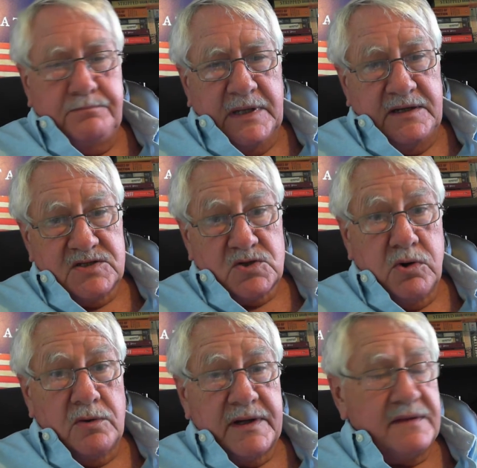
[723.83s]
he's
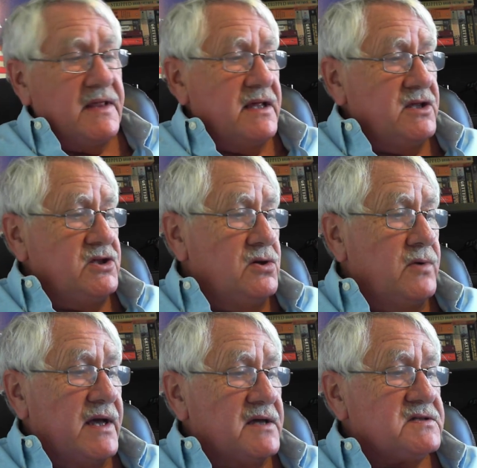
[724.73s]
quoting the
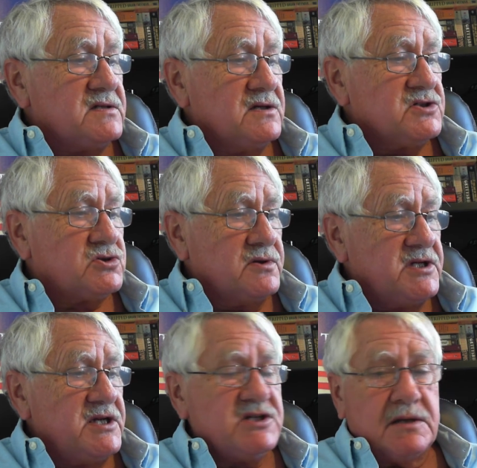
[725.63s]
U.S.
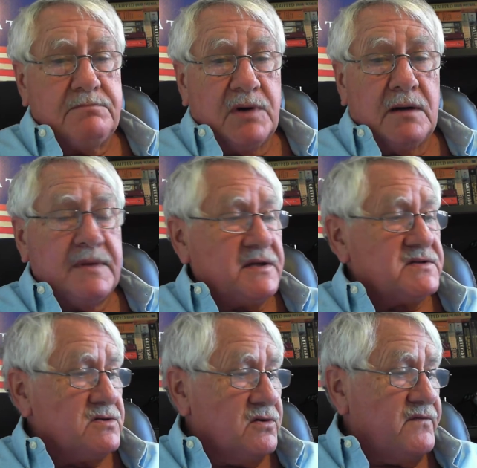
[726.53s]
Strategic Bombing
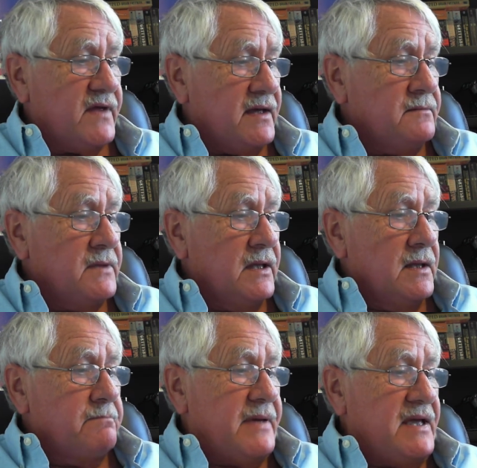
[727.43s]
Survey.
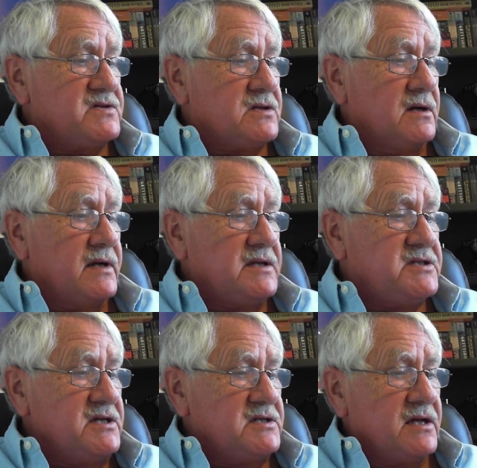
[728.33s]
Based on a
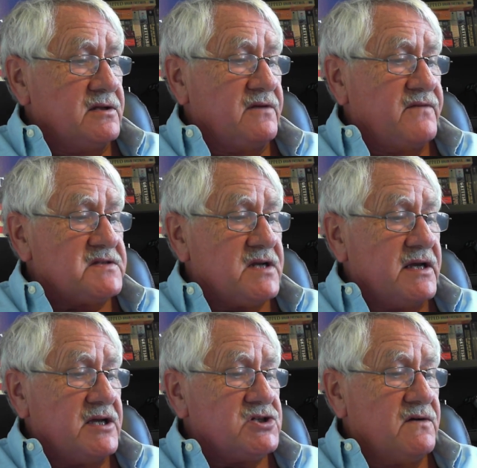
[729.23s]
detailed
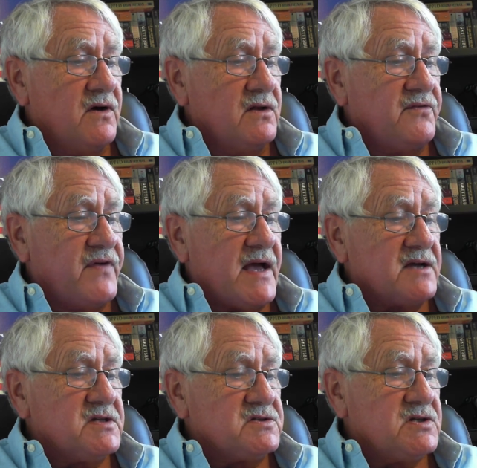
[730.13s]
investigation of all the
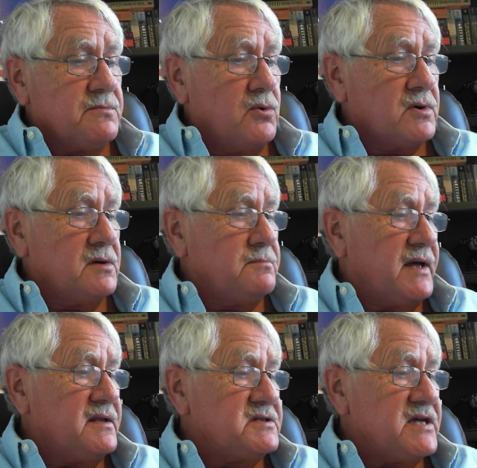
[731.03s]
facts and supported
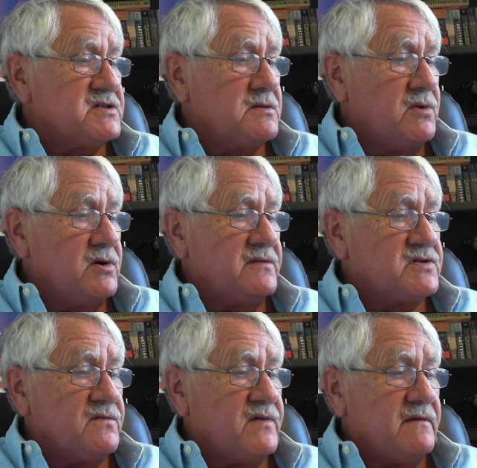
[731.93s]
by the testimony of
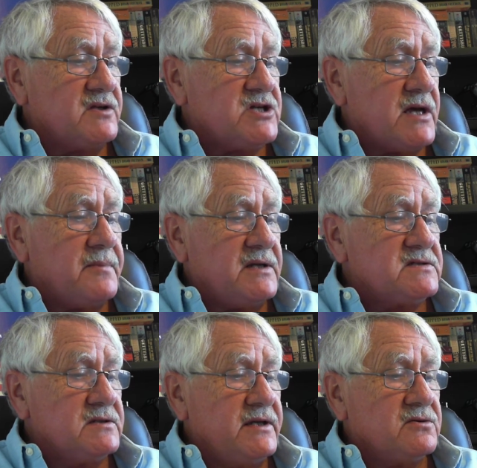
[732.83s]
surviving
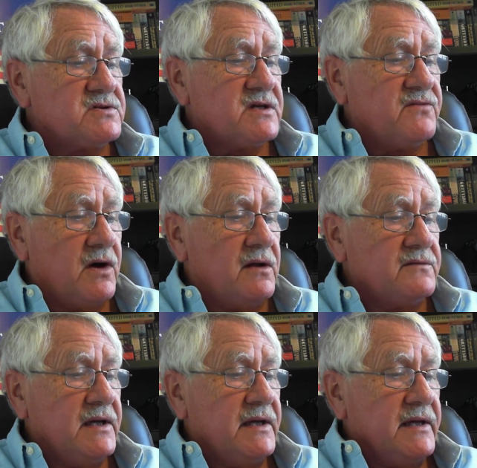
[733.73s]
Japanese leaders involved,